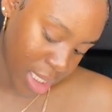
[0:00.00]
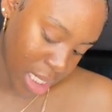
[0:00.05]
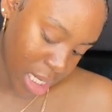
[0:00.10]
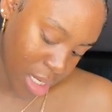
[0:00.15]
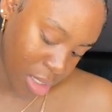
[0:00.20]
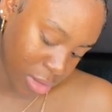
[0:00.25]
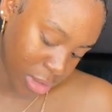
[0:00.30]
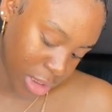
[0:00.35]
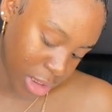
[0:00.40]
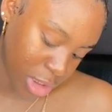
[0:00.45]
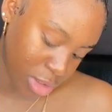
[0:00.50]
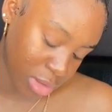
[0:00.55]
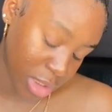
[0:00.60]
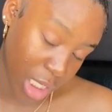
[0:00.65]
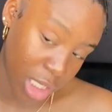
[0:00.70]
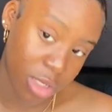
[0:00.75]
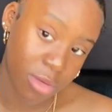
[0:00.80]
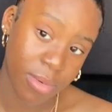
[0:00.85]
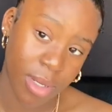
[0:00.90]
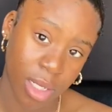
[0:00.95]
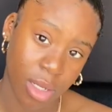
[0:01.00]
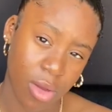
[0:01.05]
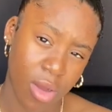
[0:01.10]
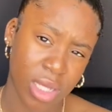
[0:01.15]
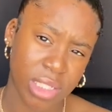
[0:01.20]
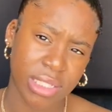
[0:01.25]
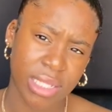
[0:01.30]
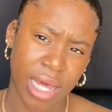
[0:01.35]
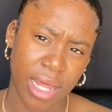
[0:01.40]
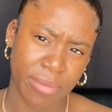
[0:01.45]
house. She's like, you better go
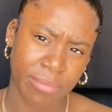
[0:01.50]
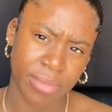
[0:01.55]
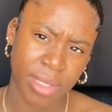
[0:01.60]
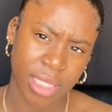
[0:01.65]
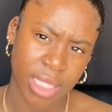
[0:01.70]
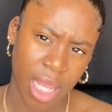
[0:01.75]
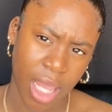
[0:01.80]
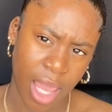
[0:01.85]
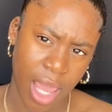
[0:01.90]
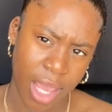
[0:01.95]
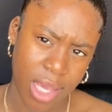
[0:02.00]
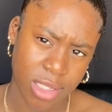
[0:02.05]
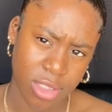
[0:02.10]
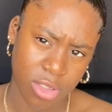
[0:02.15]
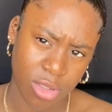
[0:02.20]
outside and beat their ass.